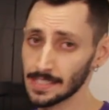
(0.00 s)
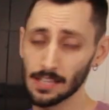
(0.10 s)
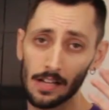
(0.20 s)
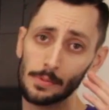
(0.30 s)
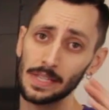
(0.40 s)

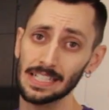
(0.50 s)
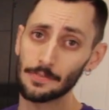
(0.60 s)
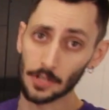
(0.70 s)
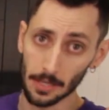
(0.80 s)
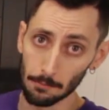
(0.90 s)
talked about the
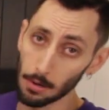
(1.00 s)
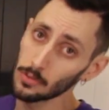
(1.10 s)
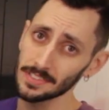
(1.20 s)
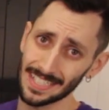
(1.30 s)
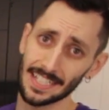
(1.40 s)
different
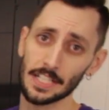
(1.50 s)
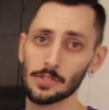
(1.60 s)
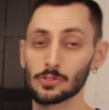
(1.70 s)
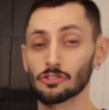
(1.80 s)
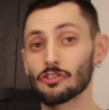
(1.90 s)
components I'm going to
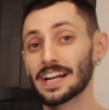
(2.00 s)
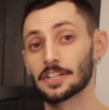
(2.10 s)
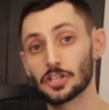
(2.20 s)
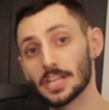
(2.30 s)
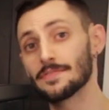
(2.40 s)
use to try and
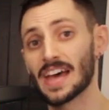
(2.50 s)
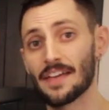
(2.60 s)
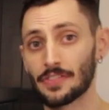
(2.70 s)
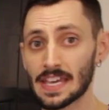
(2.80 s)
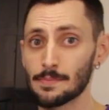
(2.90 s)
achieve
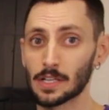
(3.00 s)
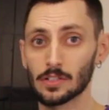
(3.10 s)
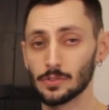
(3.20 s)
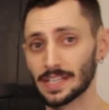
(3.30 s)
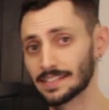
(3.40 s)
that theme,
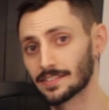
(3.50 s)
including